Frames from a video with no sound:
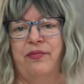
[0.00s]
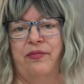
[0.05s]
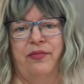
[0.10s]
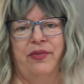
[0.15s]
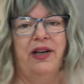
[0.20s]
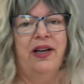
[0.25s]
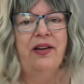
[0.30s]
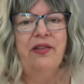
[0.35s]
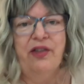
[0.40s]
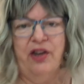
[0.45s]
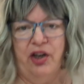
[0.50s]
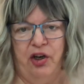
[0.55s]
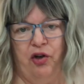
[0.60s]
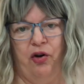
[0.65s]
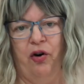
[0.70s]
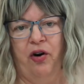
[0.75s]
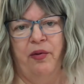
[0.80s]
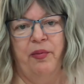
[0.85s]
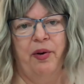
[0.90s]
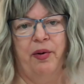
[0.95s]
you know, the
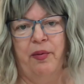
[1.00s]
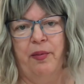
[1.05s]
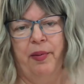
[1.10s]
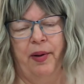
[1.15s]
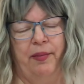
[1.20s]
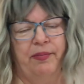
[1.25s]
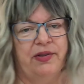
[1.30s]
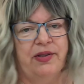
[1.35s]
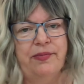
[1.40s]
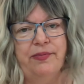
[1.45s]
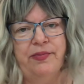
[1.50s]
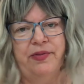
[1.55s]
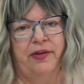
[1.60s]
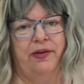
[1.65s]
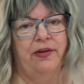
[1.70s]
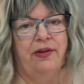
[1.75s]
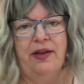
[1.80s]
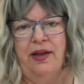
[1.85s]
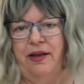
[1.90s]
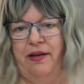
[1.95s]
normie Republicans,
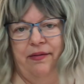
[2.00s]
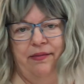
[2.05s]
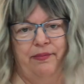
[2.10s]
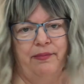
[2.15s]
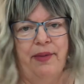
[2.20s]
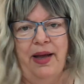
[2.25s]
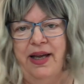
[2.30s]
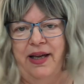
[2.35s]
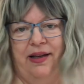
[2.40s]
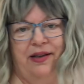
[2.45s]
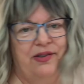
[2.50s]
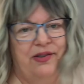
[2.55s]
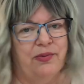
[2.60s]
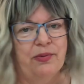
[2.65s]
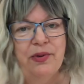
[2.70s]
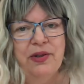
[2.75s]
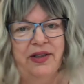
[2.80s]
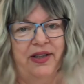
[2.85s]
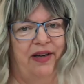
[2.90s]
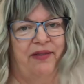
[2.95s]
the megas
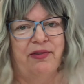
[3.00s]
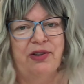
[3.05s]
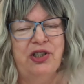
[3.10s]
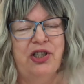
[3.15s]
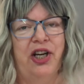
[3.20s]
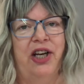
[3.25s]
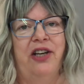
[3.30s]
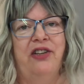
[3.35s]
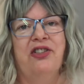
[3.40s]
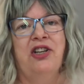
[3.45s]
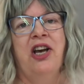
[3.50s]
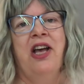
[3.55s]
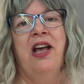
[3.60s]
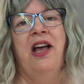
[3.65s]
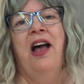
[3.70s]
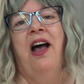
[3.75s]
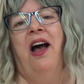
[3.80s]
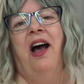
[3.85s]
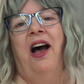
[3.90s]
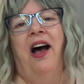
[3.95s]
will never change.
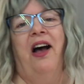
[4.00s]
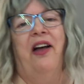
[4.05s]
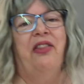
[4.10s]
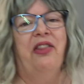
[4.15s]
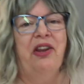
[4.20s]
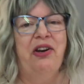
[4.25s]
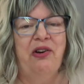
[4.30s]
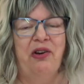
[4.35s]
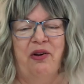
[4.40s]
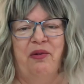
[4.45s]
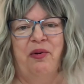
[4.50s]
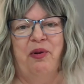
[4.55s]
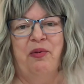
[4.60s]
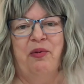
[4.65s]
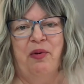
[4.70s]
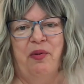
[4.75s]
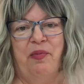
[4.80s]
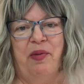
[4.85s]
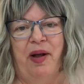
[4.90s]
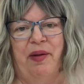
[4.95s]
Uh, the normie
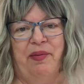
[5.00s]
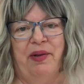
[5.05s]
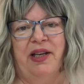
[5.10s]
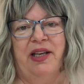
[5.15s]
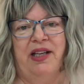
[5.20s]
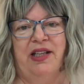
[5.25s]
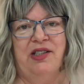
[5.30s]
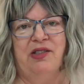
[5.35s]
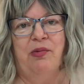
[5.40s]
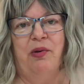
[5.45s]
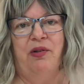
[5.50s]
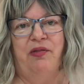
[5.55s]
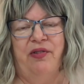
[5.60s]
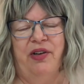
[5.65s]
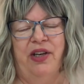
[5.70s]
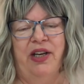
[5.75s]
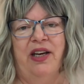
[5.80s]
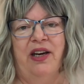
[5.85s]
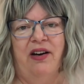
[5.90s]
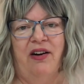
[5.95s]
Republicans will
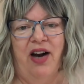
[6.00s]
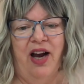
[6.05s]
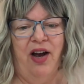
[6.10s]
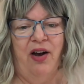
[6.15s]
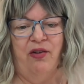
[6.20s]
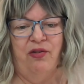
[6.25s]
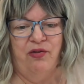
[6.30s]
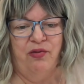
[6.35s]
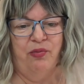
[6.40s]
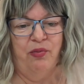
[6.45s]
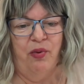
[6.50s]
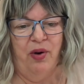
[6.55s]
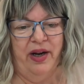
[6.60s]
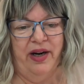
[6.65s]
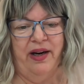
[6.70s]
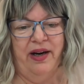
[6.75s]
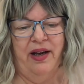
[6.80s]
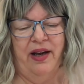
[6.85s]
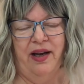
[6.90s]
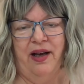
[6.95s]
figure out
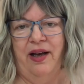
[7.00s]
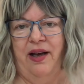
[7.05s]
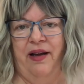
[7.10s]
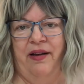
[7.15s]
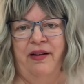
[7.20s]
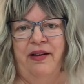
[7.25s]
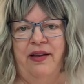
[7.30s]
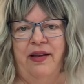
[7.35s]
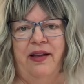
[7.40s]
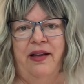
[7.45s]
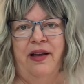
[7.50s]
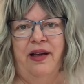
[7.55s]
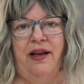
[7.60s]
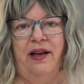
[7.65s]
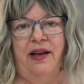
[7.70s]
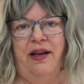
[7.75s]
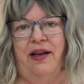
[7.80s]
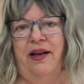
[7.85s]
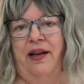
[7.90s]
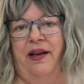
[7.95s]
what uh,
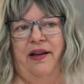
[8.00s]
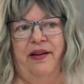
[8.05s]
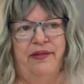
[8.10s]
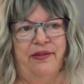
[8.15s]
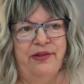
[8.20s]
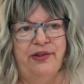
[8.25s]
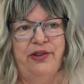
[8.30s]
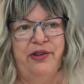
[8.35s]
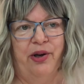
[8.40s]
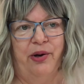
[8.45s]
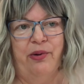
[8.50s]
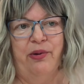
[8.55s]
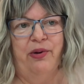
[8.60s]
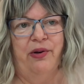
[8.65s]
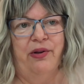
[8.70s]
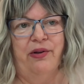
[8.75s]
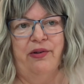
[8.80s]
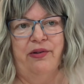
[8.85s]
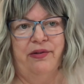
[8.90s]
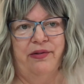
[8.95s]
uh,
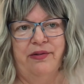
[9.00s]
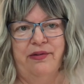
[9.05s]
total